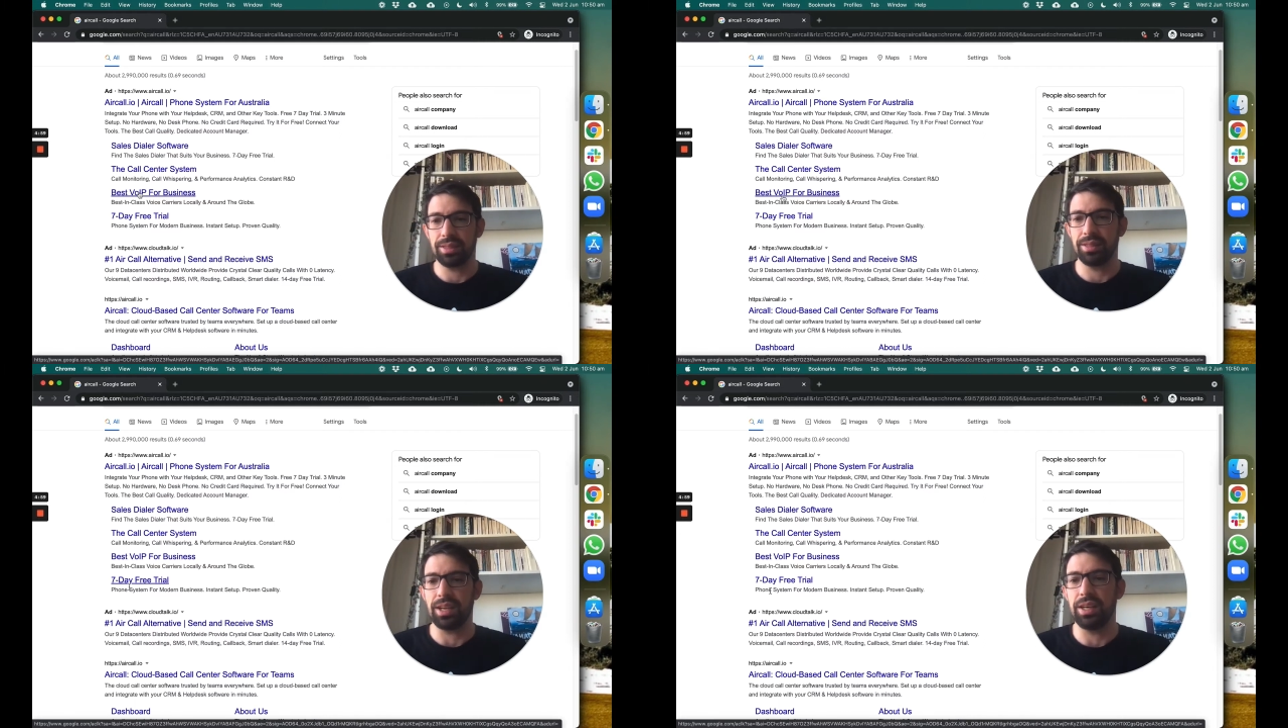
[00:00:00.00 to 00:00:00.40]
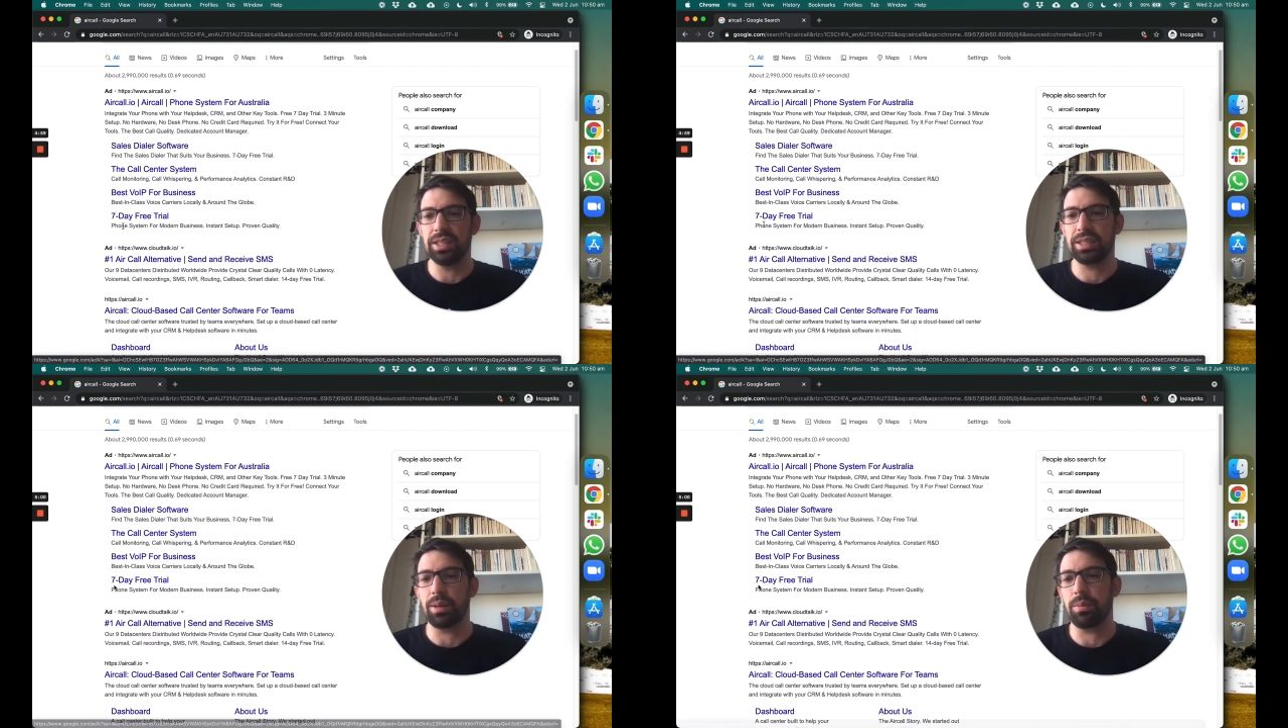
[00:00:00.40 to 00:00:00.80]
there is
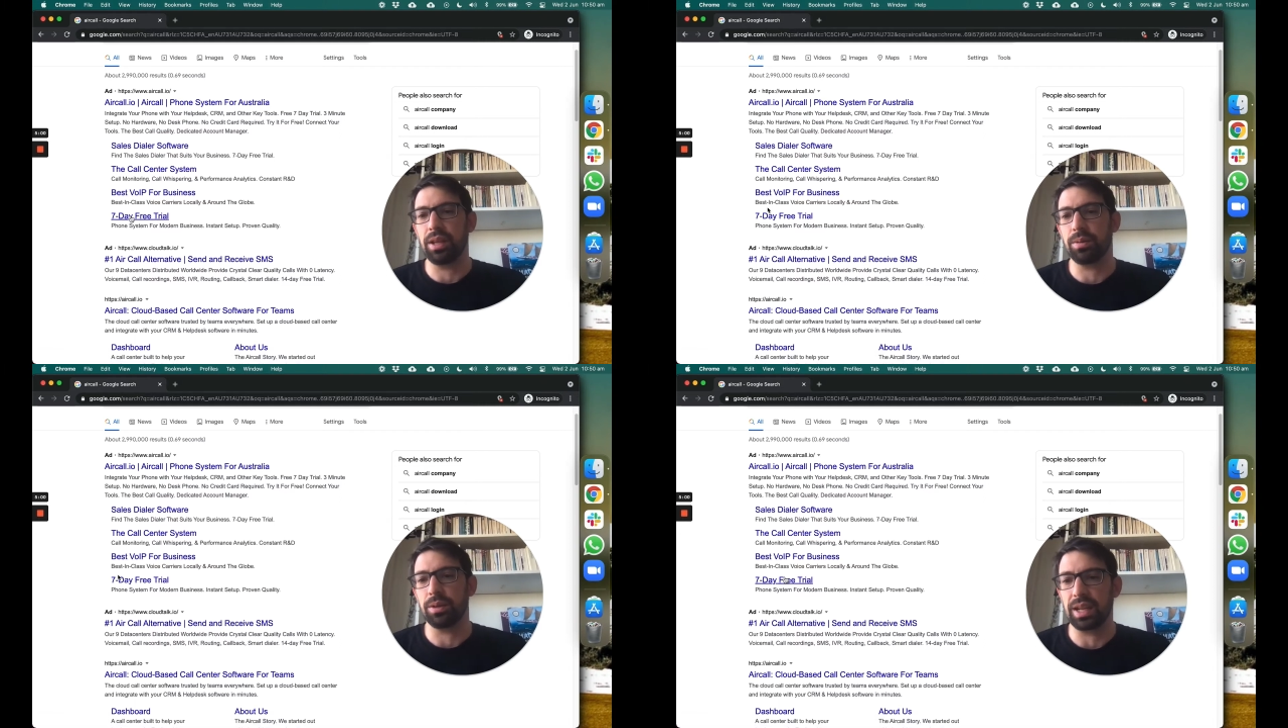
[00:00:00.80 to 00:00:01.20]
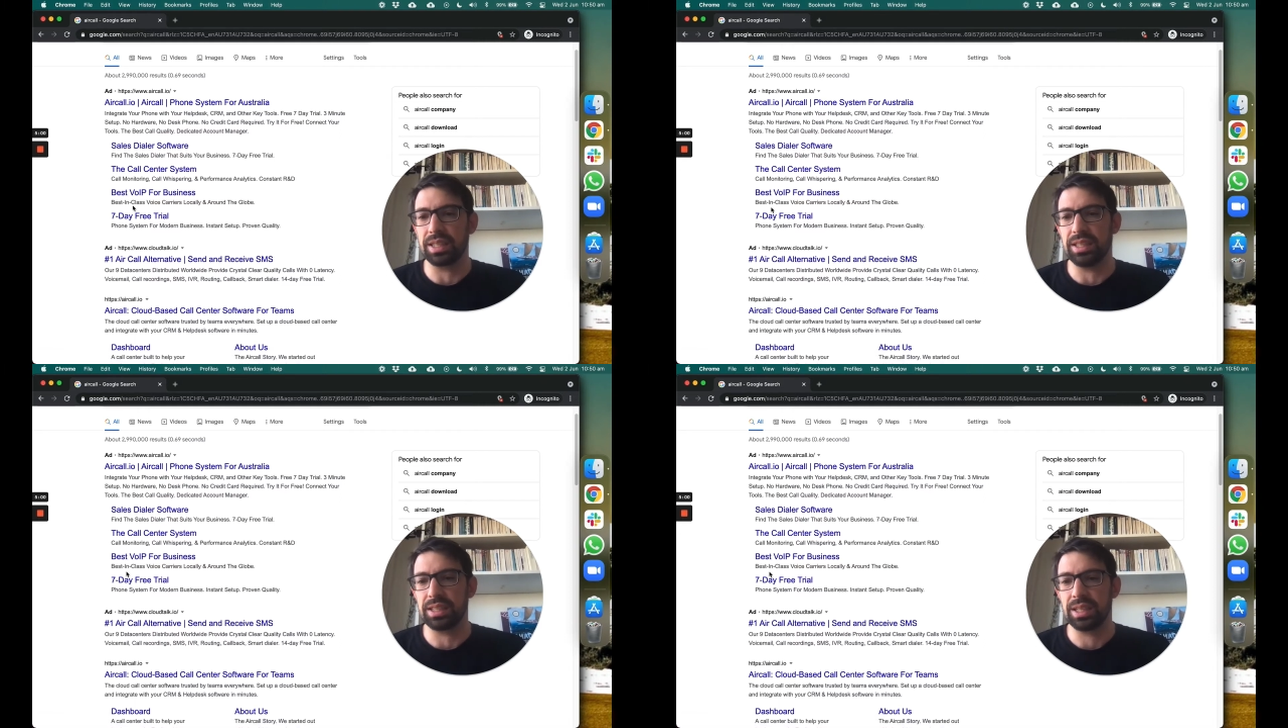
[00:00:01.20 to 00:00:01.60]
something around like
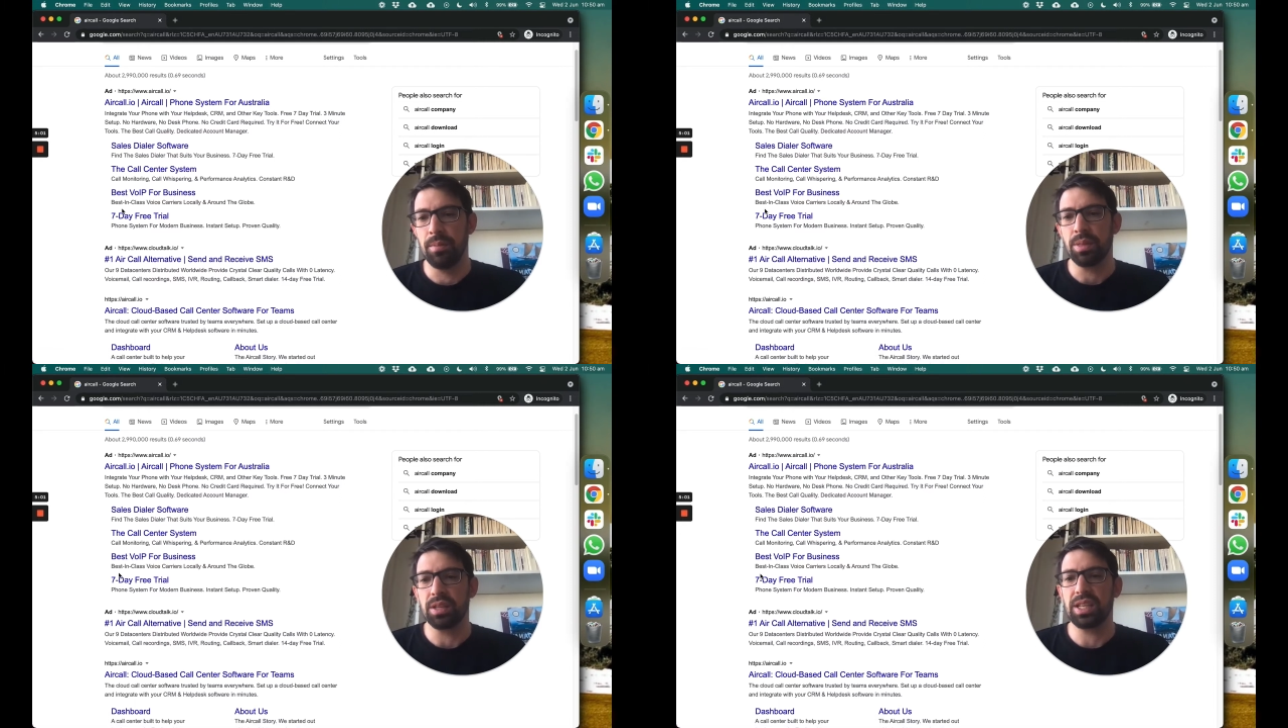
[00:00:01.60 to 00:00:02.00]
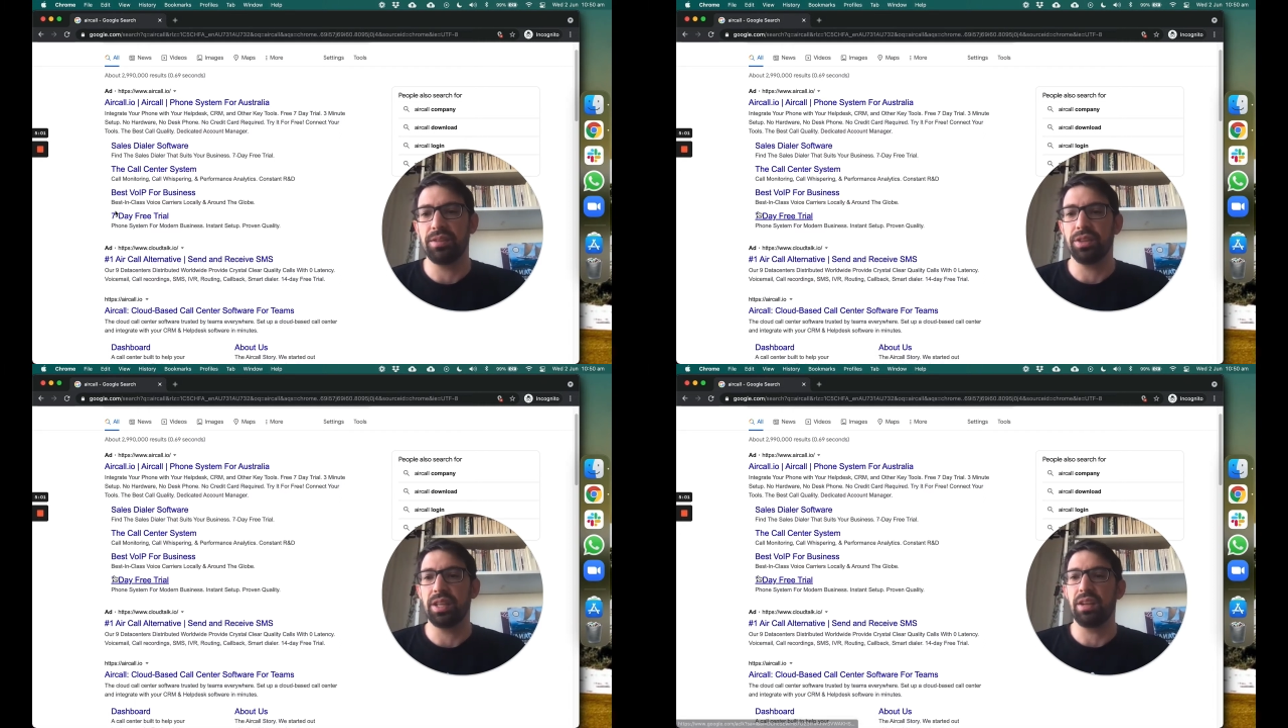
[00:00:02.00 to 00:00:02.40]
this
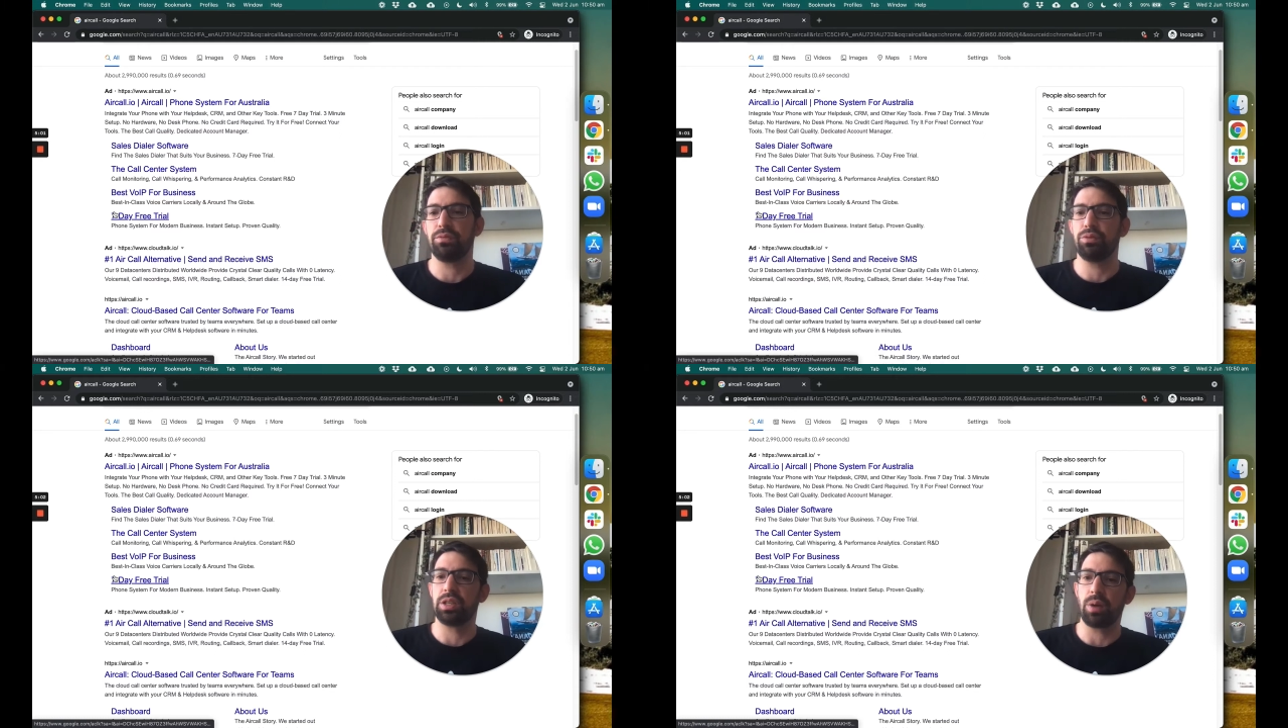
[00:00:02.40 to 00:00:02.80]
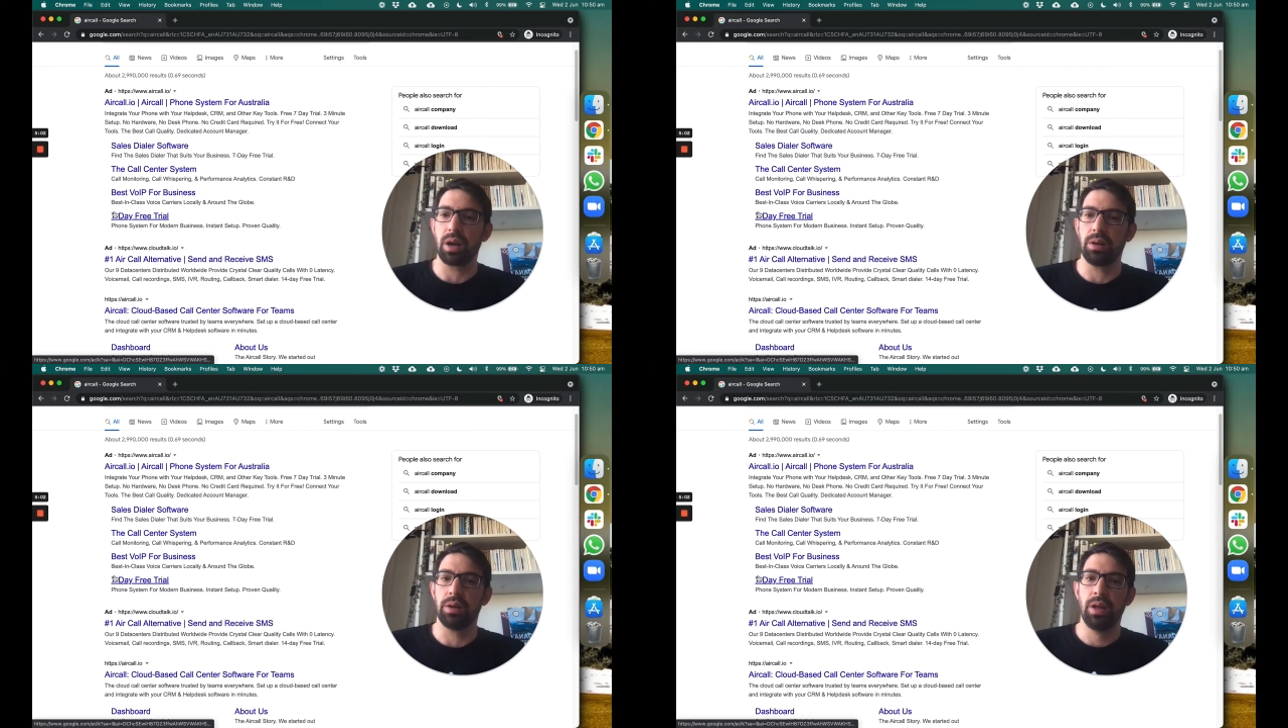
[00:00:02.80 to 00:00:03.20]
7-day free
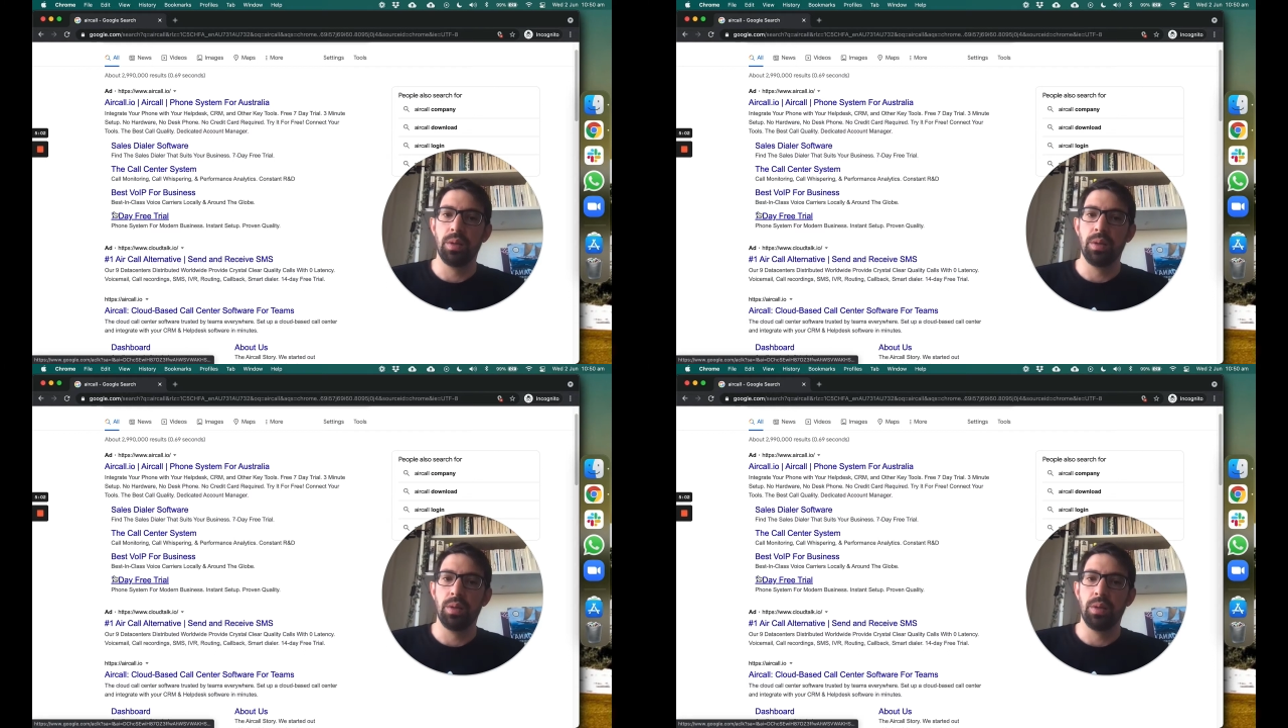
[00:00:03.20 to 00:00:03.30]
trial,